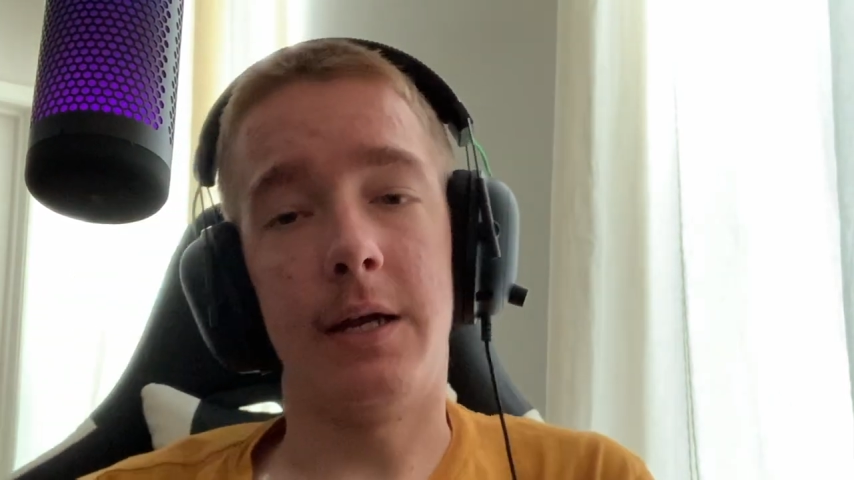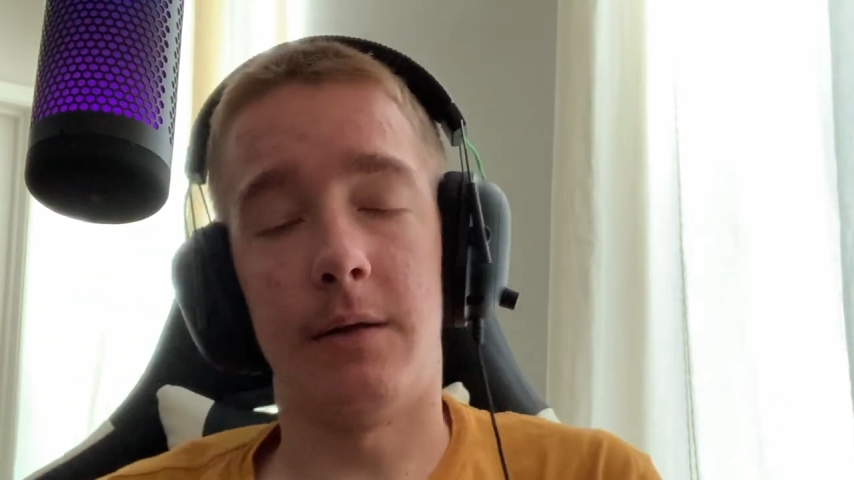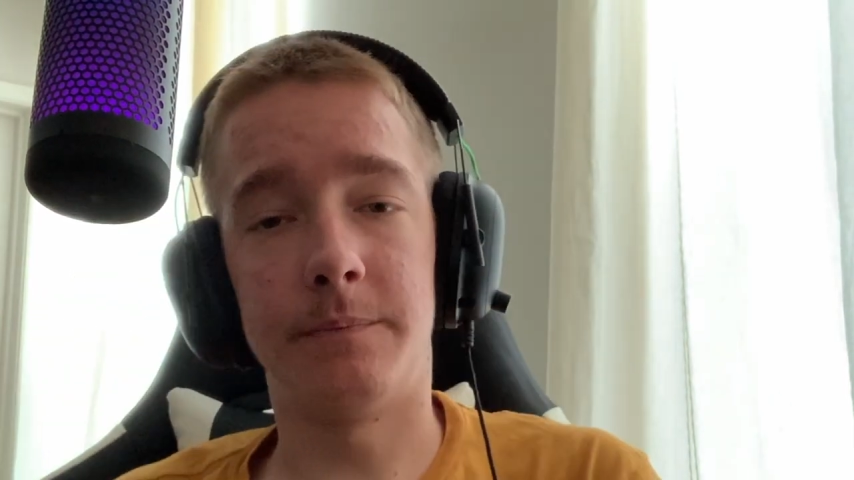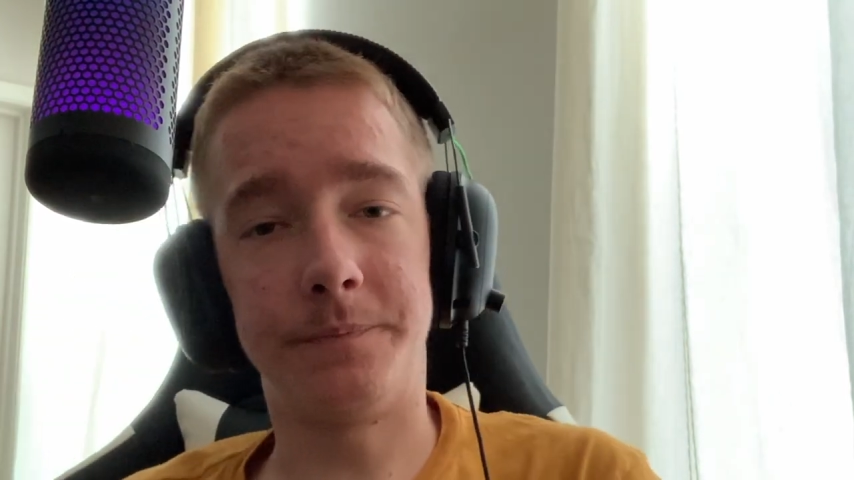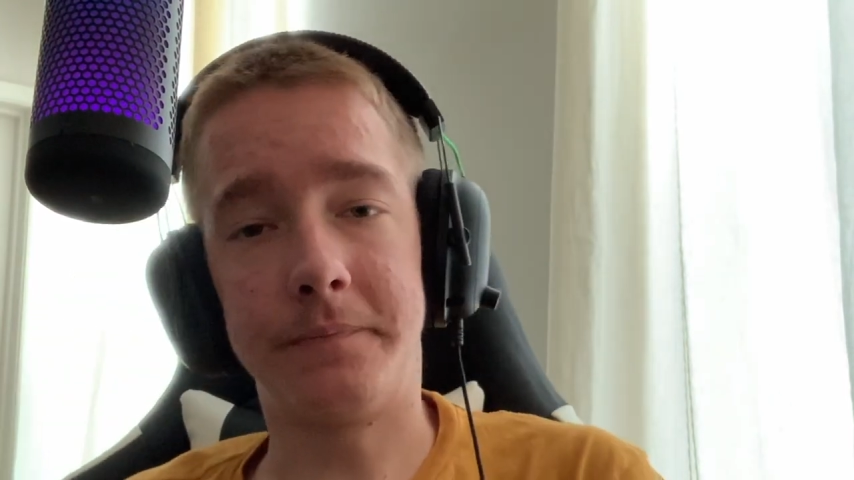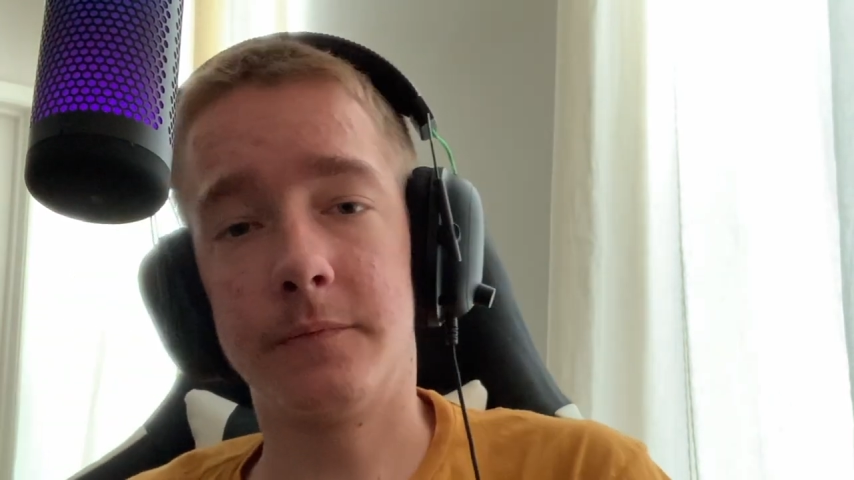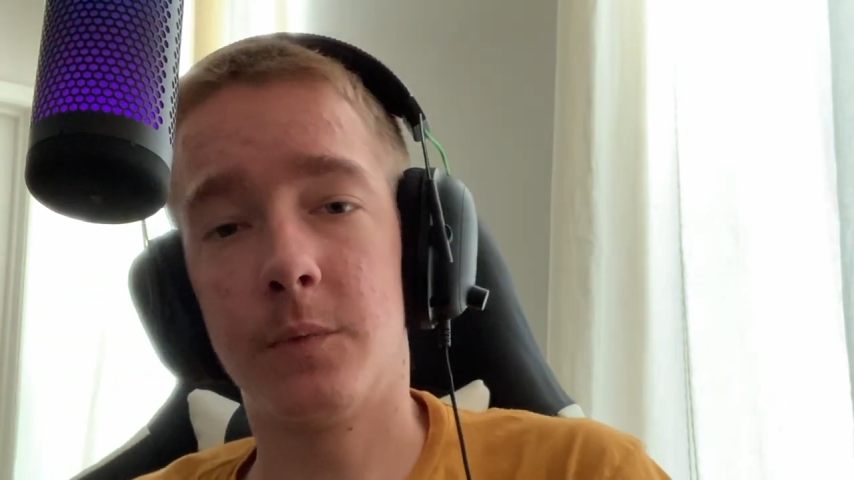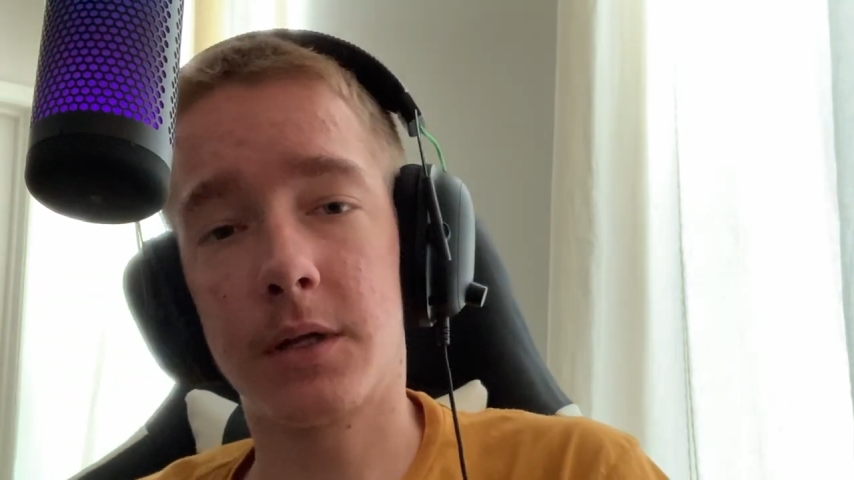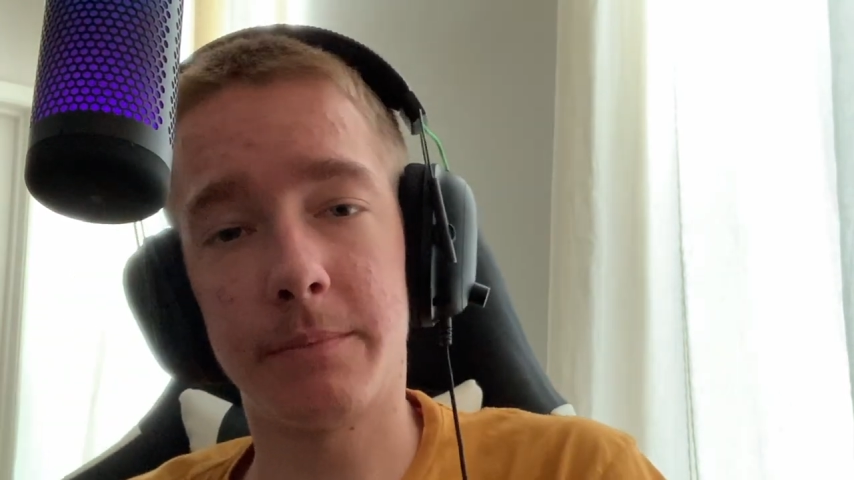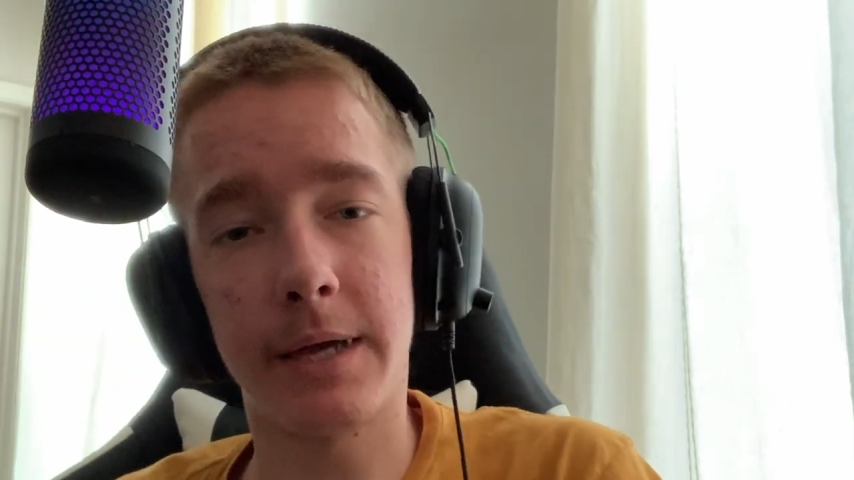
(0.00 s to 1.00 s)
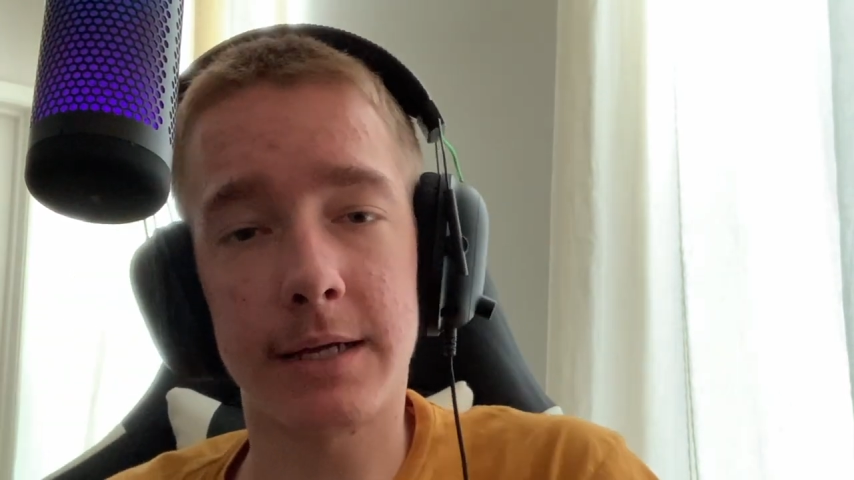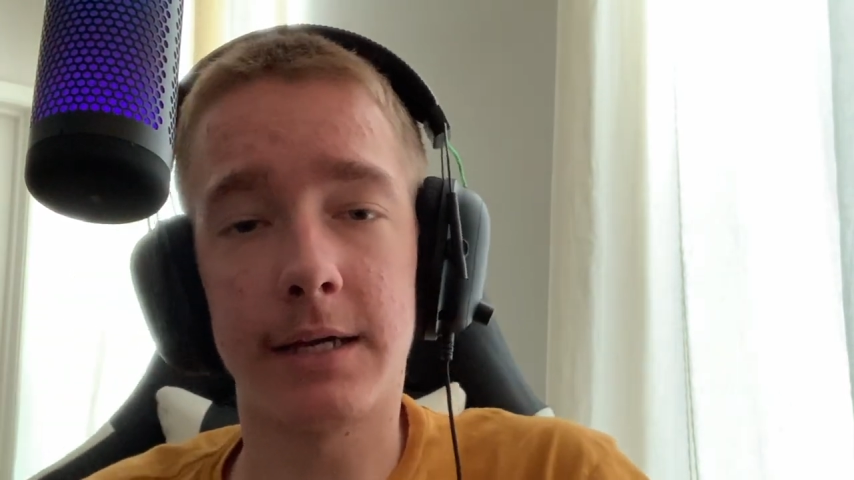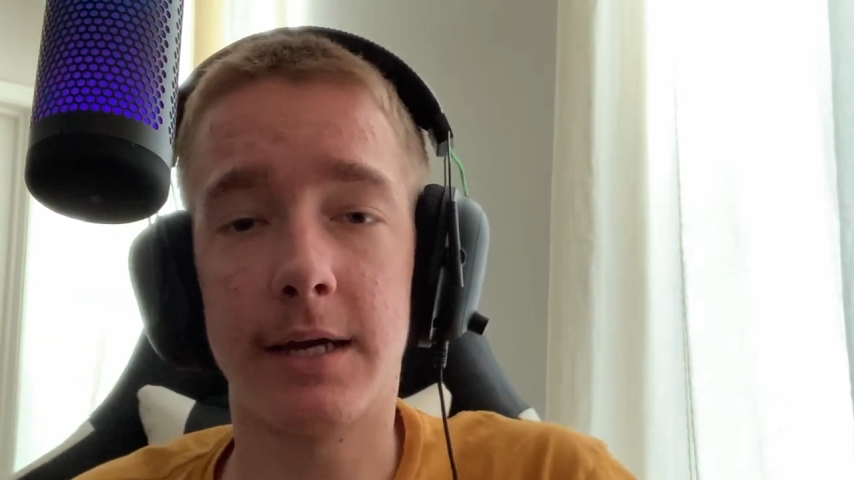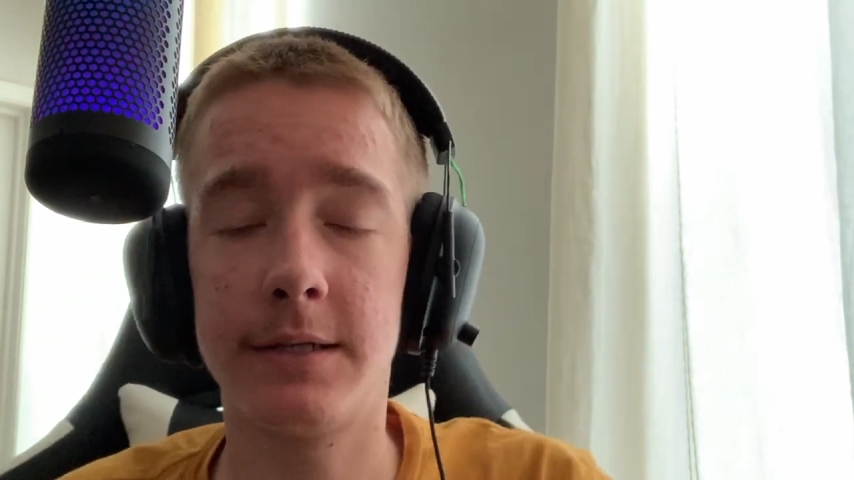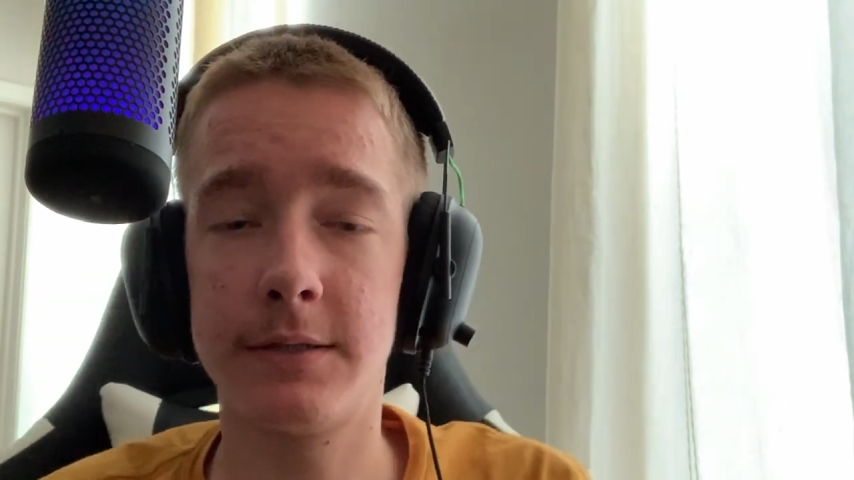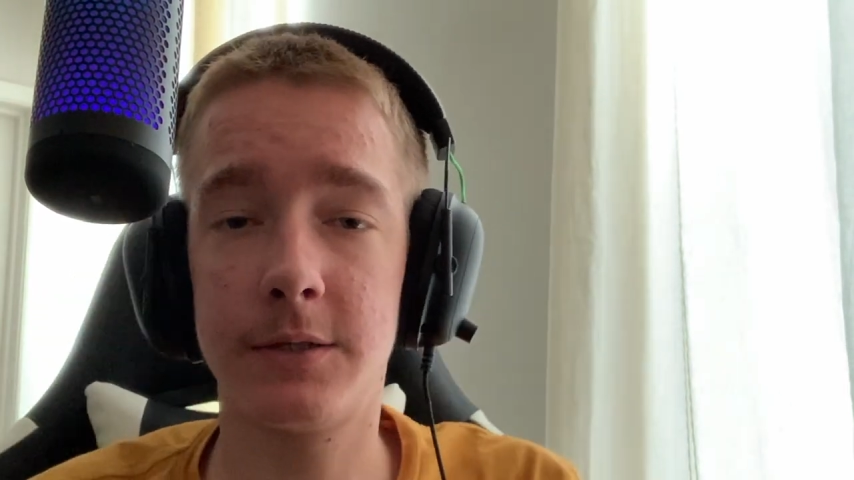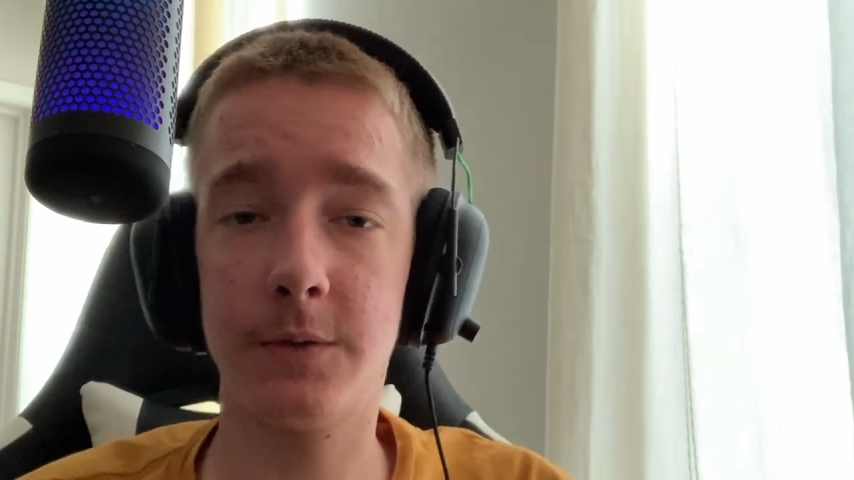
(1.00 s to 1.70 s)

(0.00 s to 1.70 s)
Alright, welcome back guys